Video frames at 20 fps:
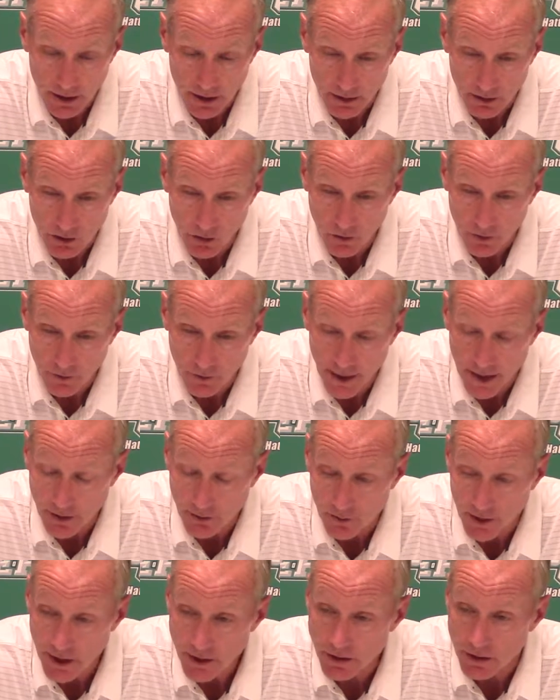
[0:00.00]
going in the right
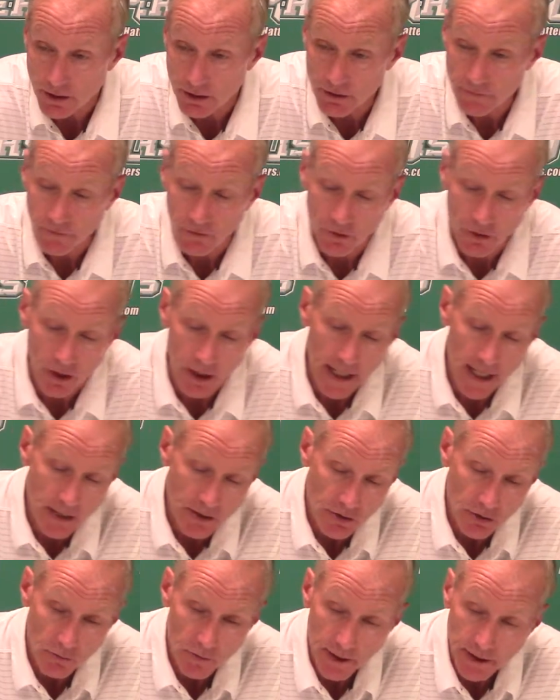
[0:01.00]
direction for the last
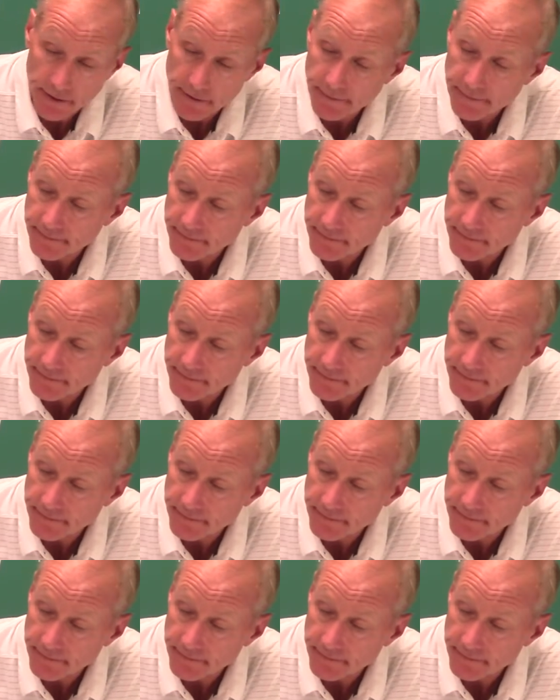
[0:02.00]
2 weeks.